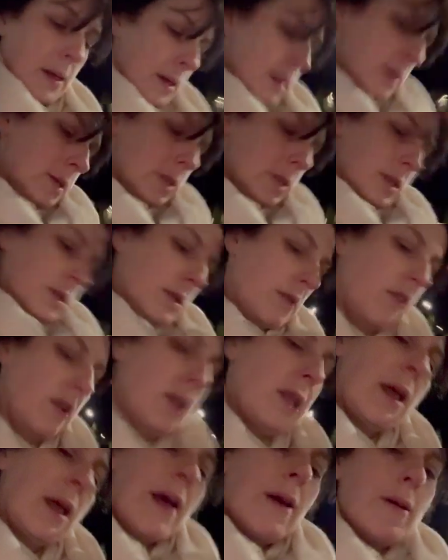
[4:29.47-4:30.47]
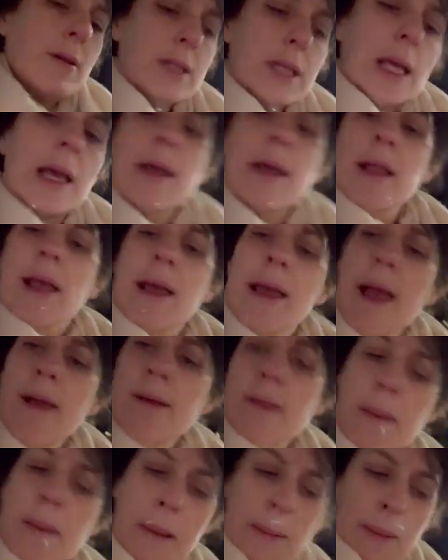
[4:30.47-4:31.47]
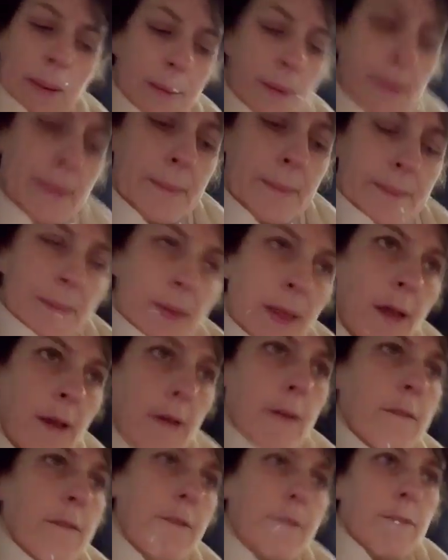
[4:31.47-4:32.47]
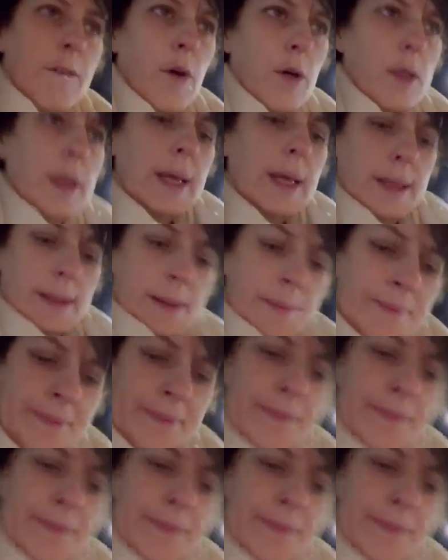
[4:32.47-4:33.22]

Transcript: It's just funny, I always think, like, how do people fall in?